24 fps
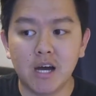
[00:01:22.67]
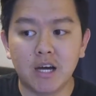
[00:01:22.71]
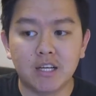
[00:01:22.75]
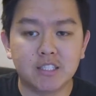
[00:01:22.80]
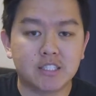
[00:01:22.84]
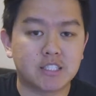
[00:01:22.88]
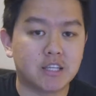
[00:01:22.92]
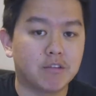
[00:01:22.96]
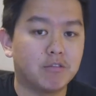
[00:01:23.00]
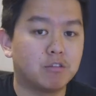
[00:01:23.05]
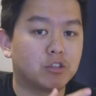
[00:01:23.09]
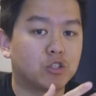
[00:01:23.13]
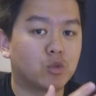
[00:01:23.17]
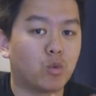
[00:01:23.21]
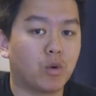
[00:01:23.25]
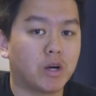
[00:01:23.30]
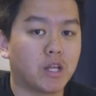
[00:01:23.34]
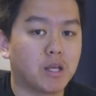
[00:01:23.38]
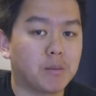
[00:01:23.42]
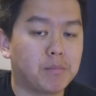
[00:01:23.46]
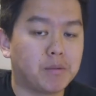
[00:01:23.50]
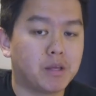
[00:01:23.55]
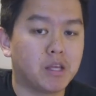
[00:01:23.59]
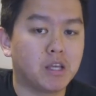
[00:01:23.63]

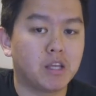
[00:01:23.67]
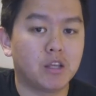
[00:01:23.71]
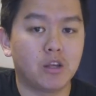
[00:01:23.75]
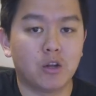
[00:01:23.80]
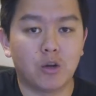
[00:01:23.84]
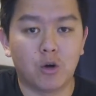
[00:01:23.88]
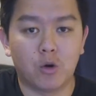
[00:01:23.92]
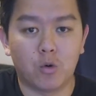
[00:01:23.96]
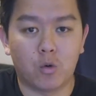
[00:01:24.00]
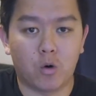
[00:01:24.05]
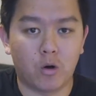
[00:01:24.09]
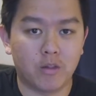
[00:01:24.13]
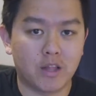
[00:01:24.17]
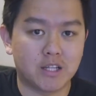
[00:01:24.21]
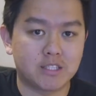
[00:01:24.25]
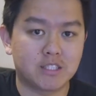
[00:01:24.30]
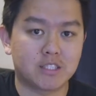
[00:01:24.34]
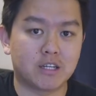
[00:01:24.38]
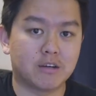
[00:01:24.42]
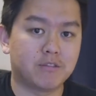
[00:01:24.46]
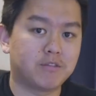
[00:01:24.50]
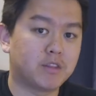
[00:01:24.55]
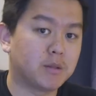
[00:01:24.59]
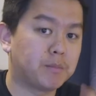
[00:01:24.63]
720p, you know, all that stuff.